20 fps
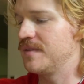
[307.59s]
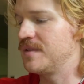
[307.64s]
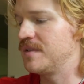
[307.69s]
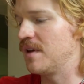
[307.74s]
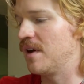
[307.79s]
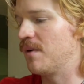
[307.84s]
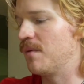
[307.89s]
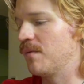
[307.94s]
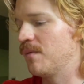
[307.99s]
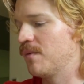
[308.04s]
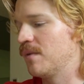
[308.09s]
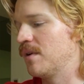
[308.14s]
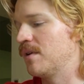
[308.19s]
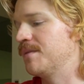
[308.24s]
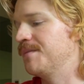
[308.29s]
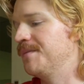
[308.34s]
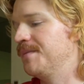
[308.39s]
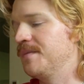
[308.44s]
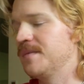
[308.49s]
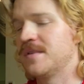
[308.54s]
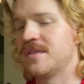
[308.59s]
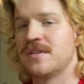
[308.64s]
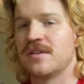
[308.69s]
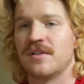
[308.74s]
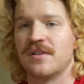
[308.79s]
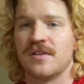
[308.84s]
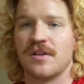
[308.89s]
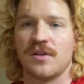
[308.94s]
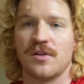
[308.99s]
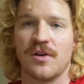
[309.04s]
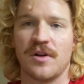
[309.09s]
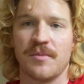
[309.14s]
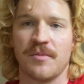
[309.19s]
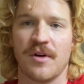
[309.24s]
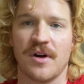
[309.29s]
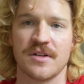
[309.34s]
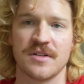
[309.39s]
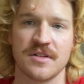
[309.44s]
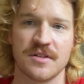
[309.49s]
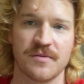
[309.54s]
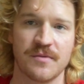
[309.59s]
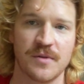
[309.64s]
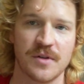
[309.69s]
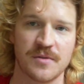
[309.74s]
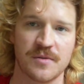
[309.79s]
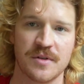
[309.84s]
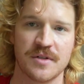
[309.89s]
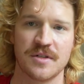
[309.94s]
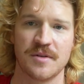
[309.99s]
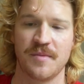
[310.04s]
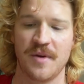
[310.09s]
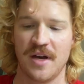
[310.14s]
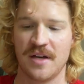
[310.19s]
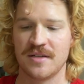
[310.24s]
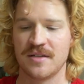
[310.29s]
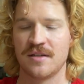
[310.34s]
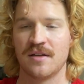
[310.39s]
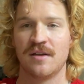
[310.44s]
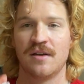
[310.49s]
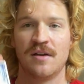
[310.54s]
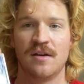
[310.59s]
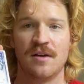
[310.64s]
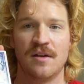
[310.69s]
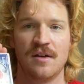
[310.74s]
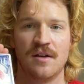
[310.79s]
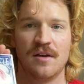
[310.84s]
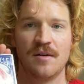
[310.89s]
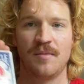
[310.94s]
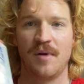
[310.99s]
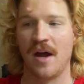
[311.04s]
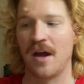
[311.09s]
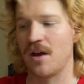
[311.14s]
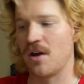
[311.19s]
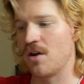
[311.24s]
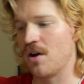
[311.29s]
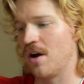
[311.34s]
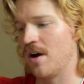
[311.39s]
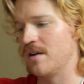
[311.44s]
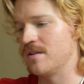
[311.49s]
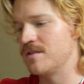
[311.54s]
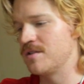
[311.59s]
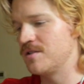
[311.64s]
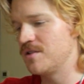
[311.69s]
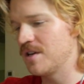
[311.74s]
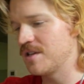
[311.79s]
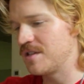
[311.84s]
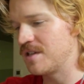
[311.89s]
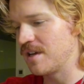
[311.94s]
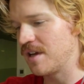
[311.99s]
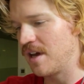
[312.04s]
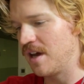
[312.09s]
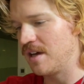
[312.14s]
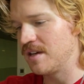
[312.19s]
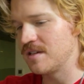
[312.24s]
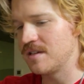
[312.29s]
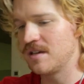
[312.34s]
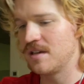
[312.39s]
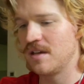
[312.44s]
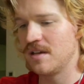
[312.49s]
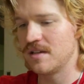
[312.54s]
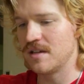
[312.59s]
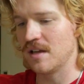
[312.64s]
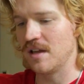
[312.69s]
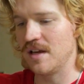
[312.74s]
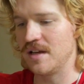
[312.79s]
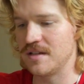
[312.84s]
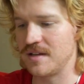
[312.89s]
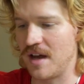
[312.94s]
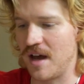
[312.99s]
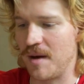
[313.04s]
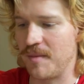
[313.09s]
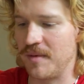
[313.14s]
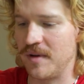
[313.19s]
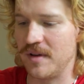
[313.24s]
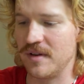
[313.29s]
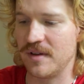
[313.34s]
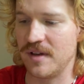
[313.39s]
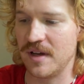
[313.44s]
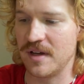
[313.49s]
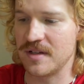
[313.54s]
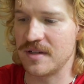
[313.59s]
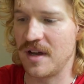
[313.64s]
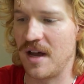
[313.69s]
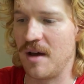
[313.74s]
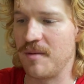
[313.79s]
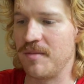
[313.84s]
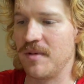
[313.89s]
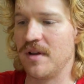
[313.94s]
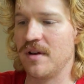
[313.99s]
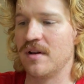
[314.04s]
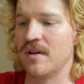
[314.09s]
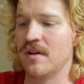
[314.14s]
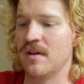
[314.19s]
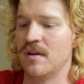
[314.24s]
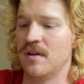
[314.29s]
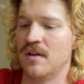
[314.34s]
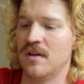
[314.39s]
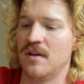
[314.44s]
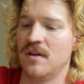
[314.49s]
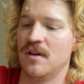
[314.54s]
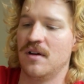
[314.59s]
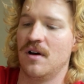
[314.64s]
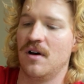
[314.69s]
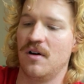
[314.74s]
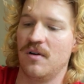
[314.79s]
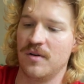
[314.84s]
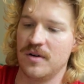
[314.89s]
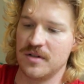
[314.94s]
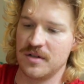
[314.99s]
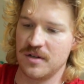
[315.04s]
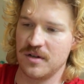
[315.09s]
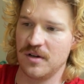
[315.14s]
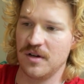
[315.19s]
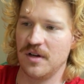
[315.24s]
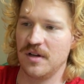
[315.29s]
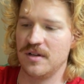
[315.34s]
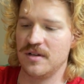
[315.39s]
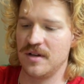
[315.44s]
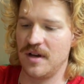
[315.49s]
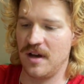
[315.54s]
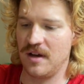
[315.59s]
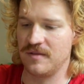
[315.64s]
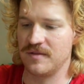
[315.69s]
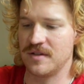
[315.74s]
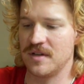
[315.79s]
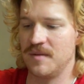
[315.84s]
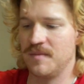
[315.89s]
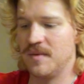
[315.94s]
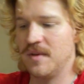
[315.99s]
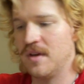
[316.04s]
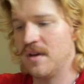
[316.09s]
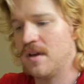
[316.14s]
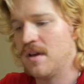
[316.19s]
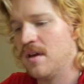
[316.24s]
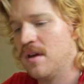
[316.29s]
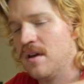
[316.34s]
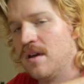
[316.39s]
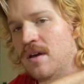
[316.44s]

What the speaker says: So we're still in the learning process of which one's the best. Pack of cards, just in case delays happen, things happen. Always good to have something.